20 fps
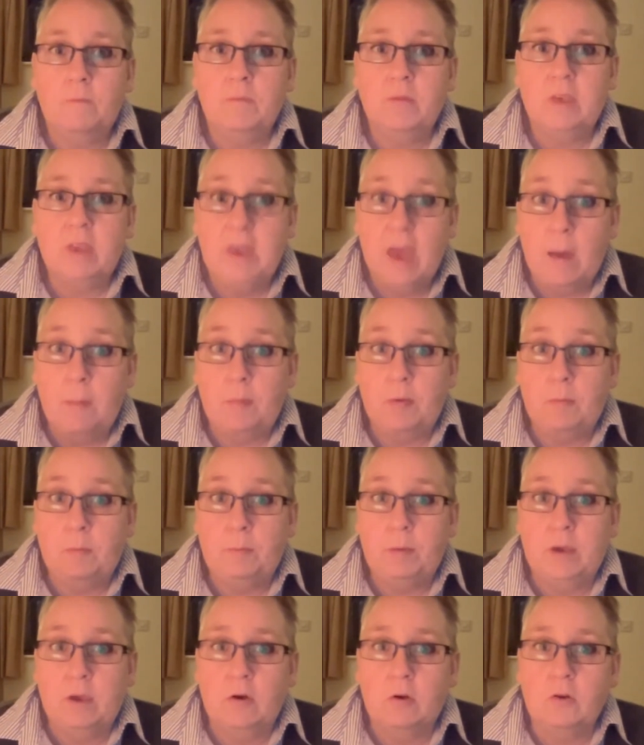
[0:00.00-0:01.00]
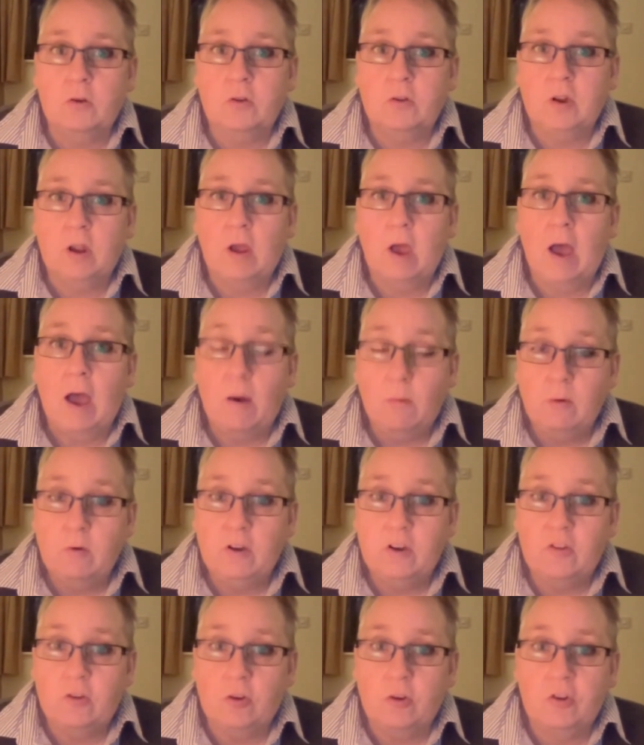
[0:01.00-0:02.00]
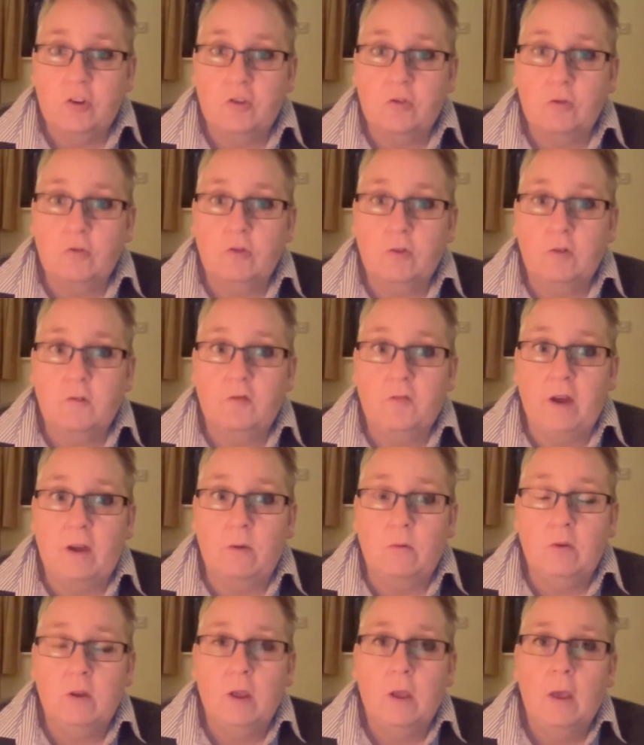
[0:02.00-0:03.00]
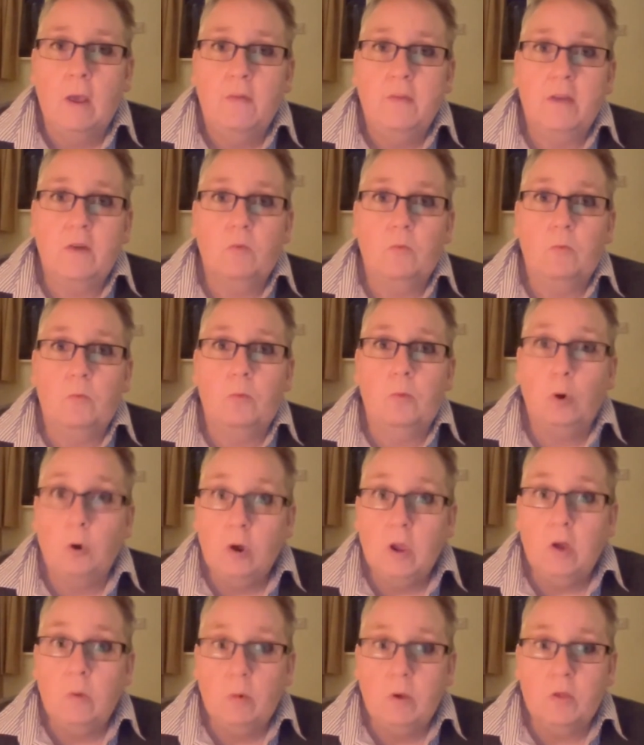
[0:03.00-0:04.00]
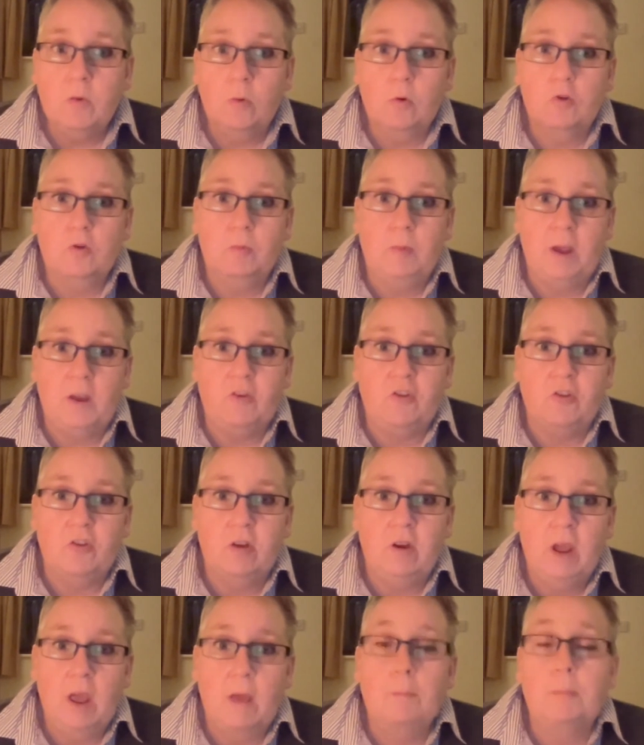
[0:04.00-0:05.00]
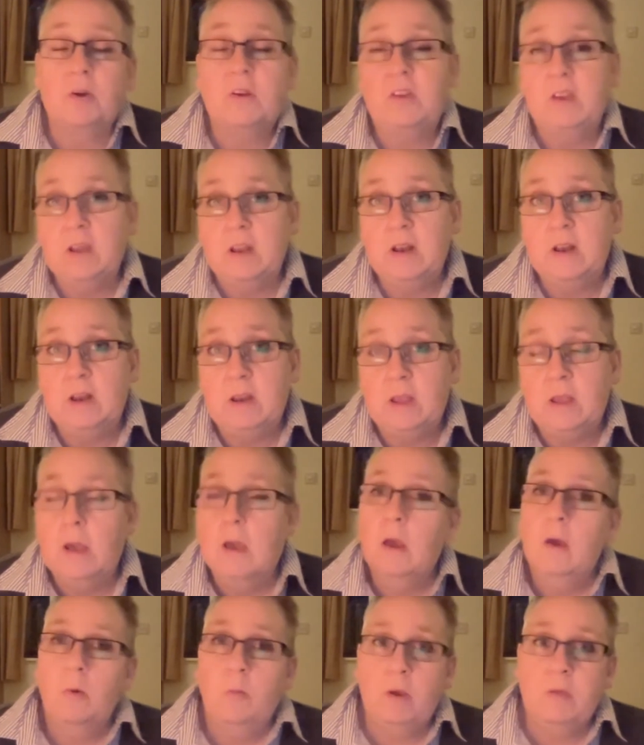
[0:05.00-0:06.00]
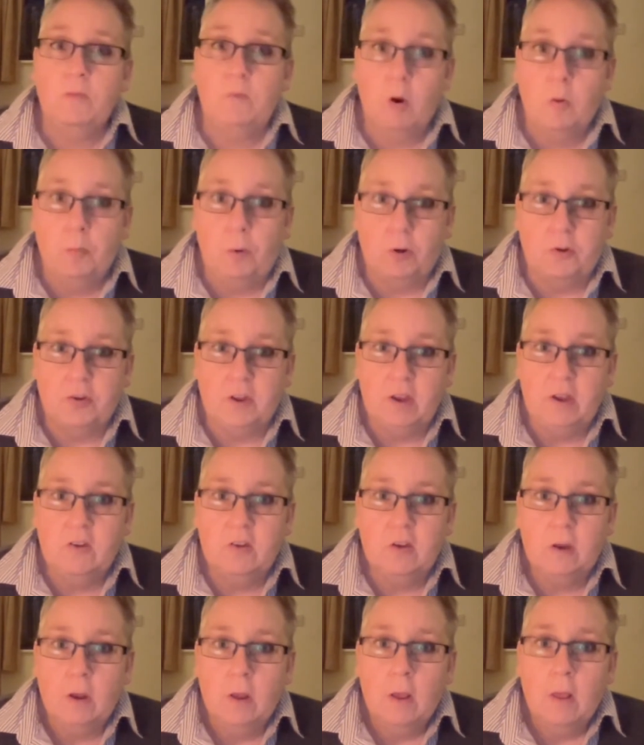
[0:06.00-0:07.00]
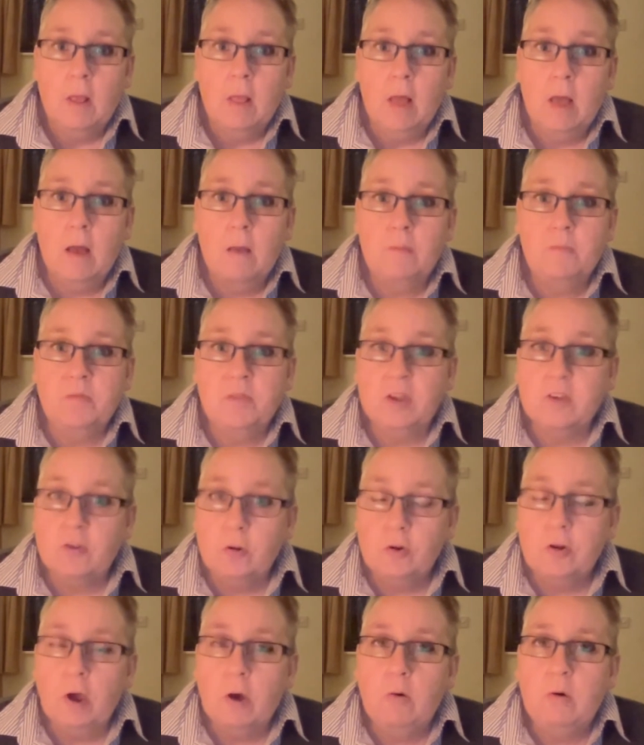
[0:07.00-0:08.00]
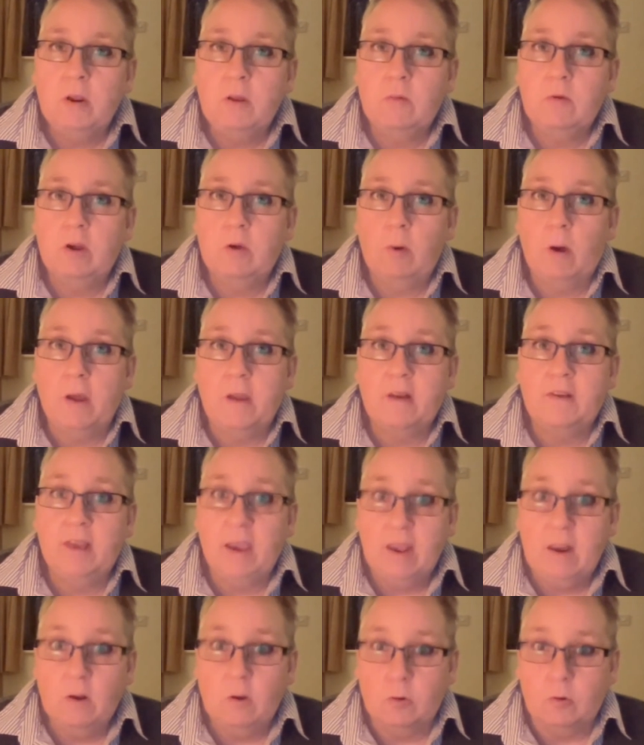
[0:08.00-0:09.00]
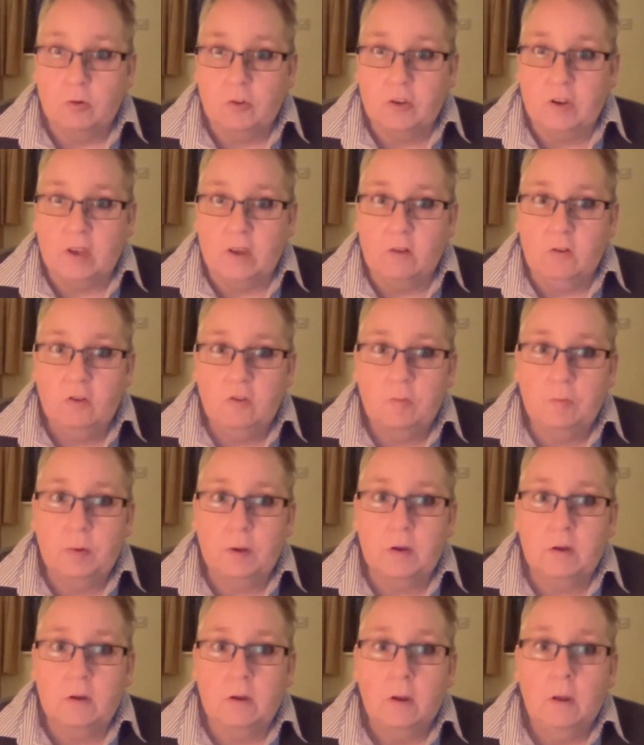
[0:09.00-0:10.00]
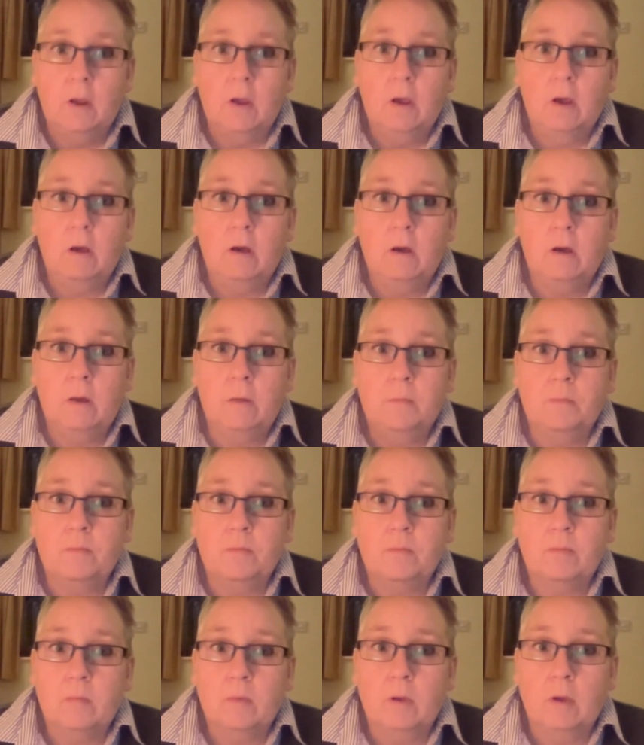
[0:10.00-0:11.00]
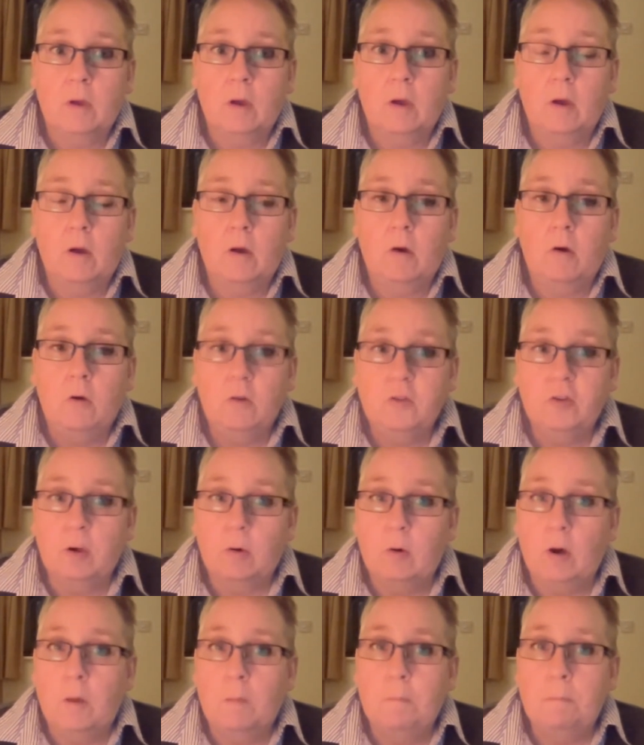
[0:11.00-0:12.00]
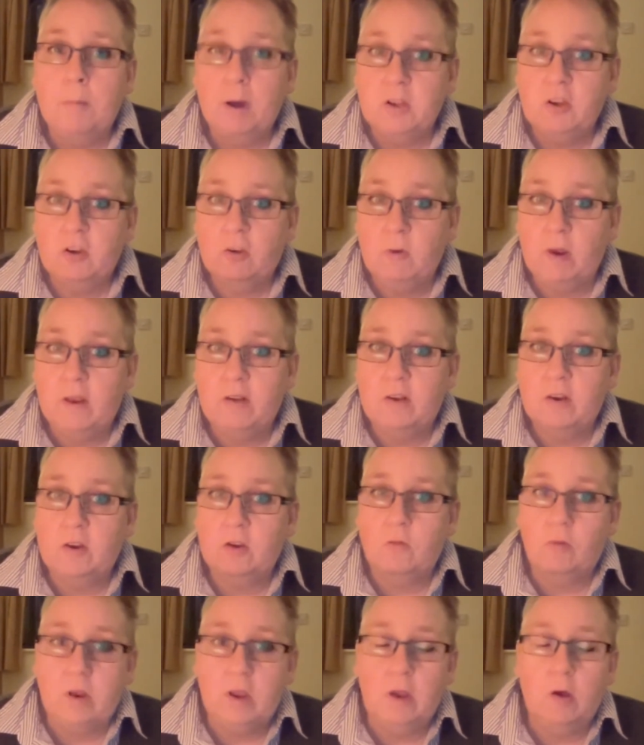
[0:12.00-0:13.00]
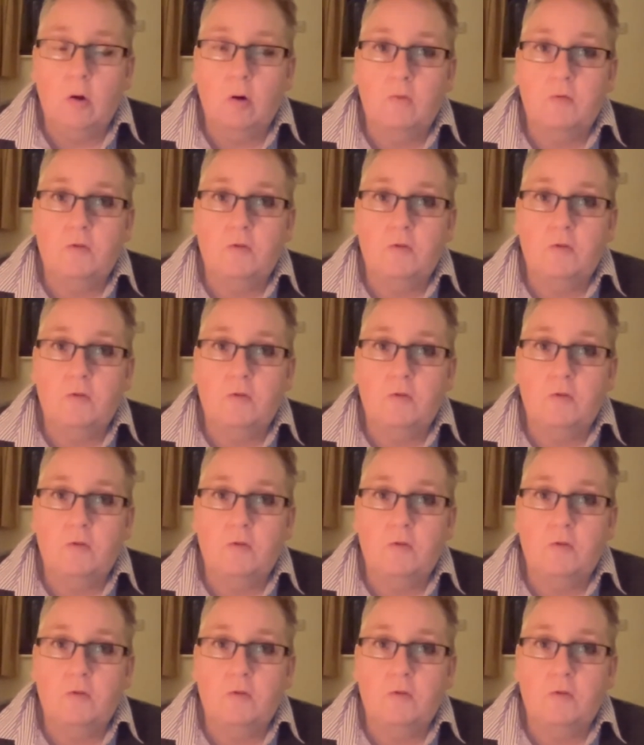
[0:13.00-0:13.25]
gap because our research has also found that working with automation and particularly with robotics does not only require technical skills, but also a much greater degree of